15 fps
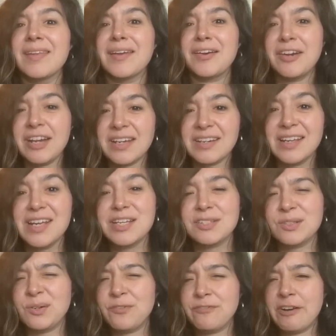Great.
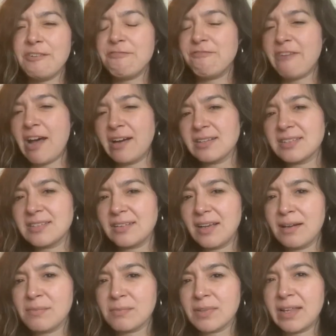So fun fact,
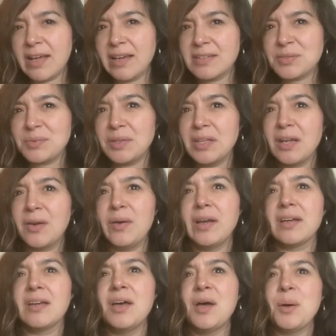class, really
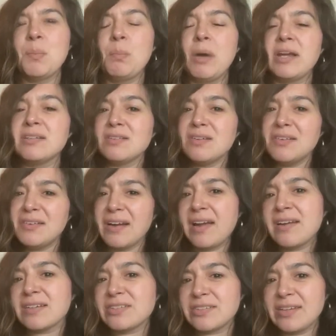quick. My daughter
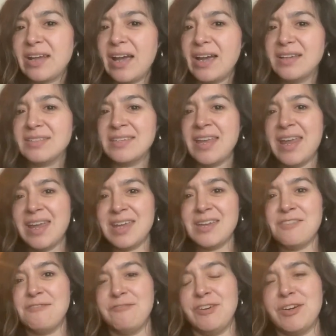actually has
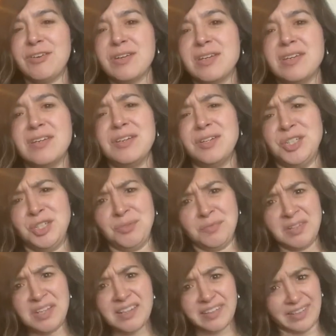a very
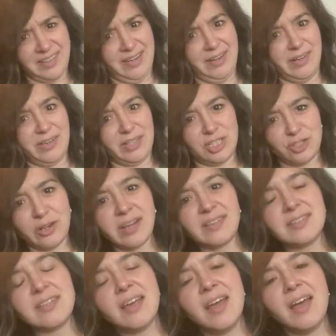unique inherited
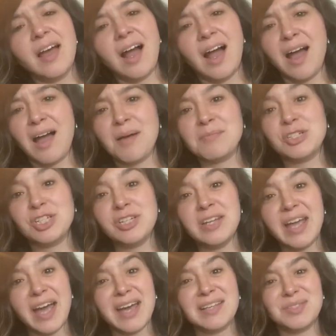trait. She
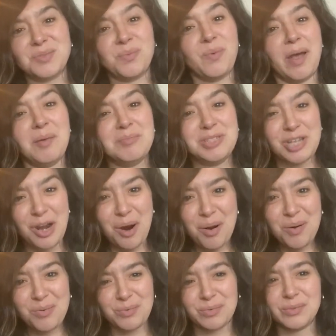has webbed
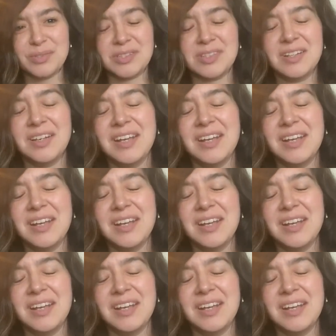toes.